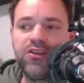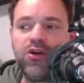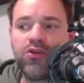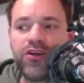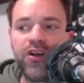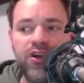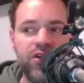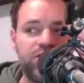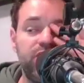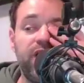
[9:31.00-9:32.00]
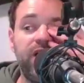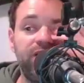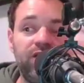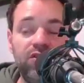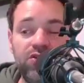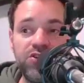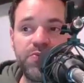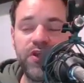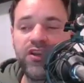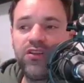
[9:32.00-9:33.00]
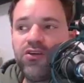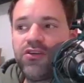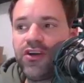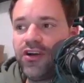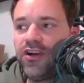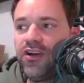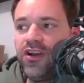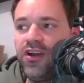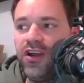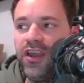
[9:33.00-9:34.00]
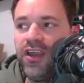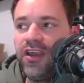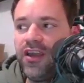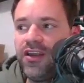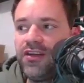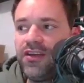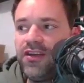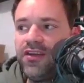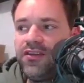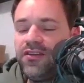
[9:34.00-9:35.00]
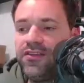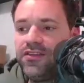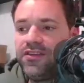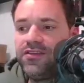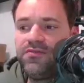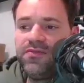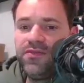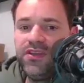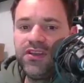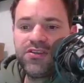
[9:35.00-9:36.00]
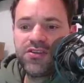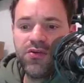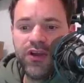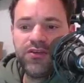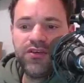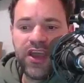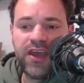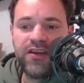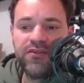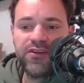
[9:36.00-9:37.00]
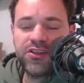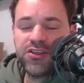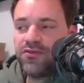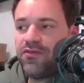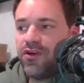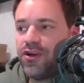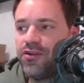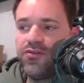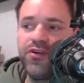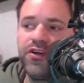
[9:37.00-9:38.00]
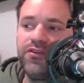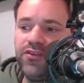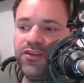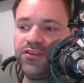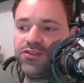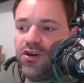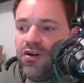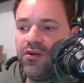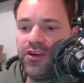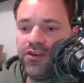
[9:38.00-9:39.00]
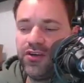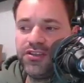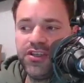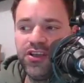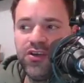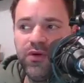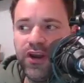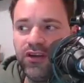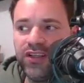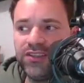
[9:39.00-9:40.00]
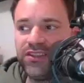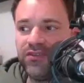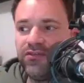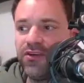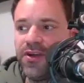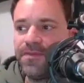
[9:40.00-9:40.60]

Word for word: Loader. So you gotta download Speedy Loader, and it's going to get the version for you and install in your E C U and all that stuff.